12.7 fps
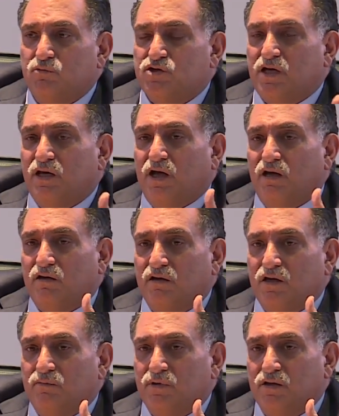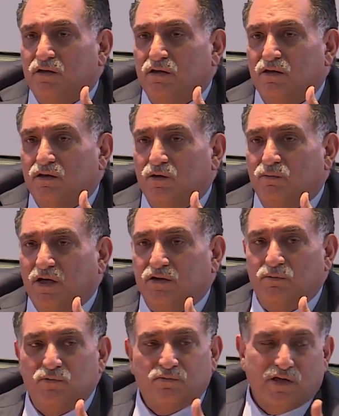if an Arab person
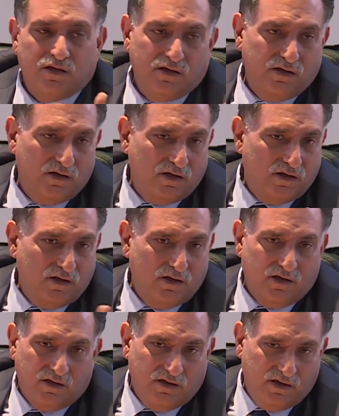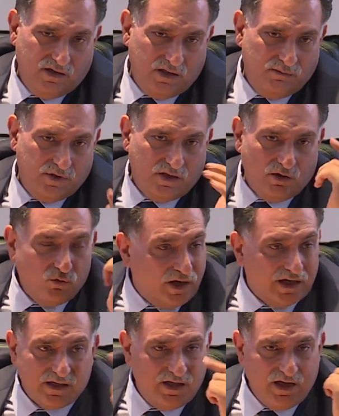wakes up every morning
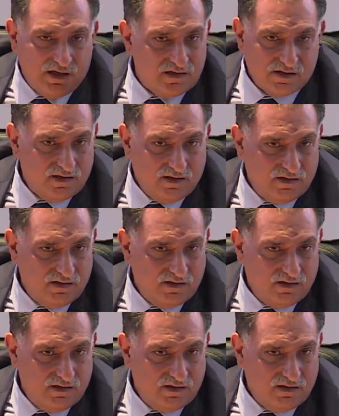only to hear